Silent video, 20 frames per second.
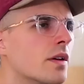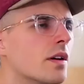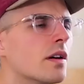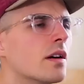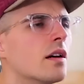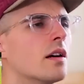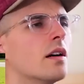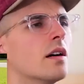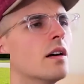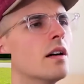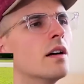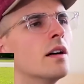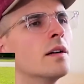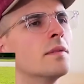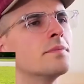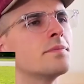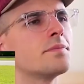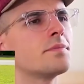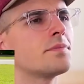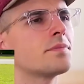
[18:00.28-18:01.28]

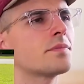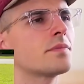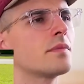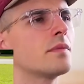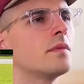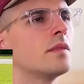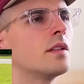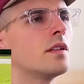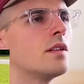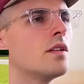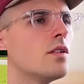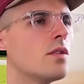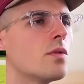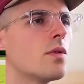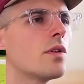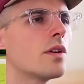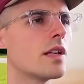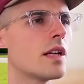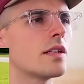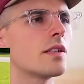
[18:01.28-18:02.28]
the
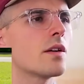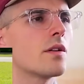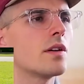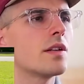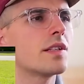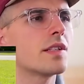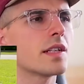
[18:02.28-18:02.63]
newer Daytona